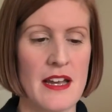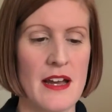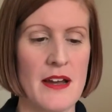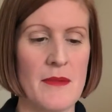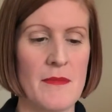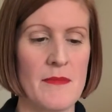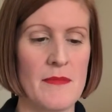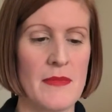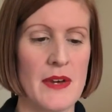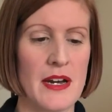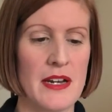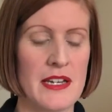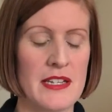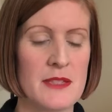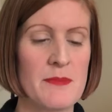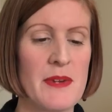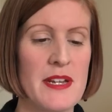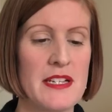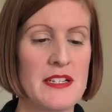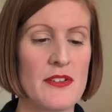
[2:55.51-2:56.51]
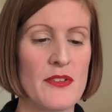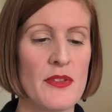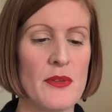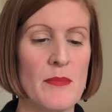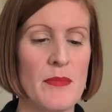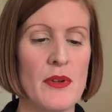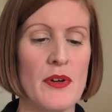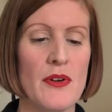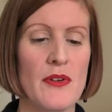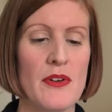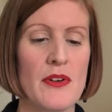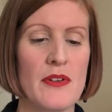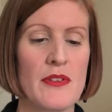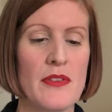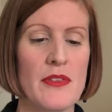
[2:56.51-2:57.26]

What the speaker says: I explained it on the blog.